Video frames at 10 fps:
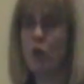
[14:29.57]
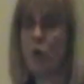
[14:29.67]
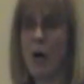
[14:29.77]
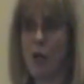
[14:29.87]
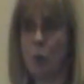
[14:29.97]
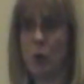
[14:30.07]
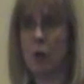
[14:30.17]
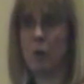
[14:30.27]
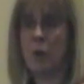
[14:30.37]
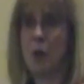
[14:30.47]
So I
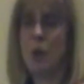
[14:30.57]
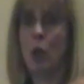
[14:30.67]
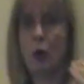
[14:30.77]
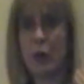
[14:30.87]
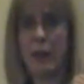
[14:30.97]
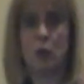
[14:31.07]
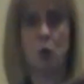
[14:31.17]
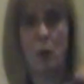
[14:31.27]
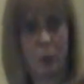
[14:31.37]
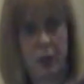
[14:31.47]
will look
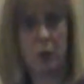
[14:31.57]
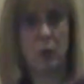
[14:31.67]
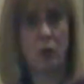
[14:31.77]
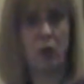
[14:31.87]
at who are we going